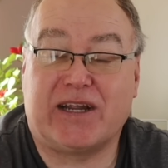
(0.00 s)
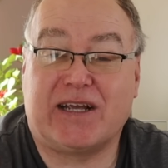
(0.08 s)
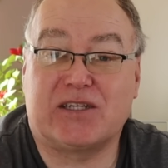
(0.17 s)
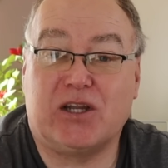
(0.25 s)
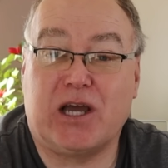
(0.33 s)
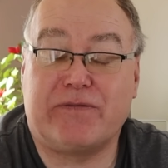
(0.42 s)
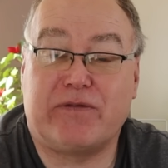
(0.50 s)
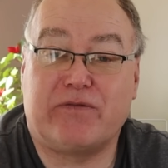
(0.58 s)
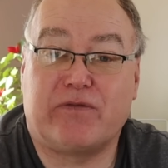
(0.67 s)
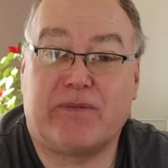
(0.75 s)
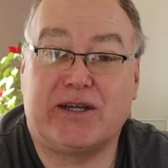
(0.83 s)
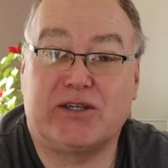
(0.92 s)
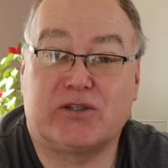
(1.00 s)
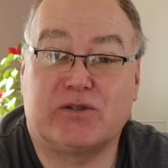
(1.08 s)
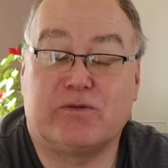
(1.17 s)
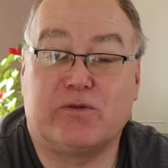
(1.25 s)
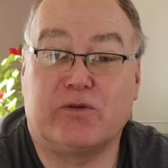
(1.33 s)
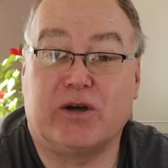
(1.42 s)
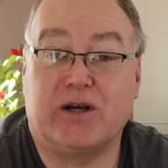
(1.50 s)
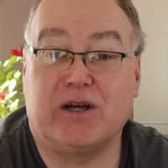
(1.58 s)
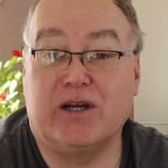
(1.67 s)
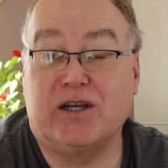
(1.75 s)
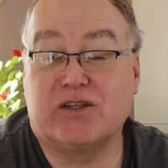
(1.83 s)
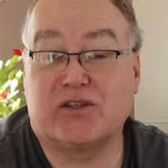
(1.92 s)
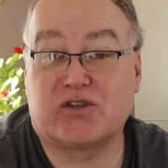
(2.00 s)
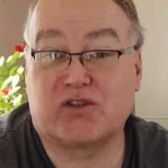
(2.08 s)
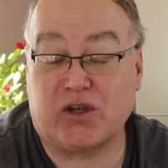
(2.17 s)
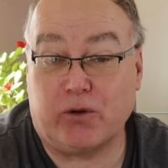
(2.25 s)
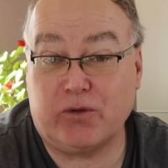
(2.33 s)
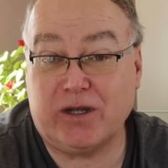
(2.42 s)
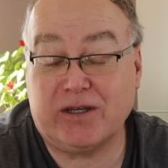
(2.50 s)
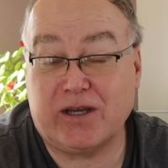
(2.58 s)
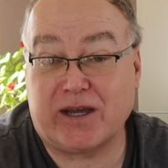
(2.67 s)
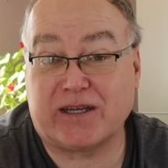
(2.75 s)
It has live information for our solar.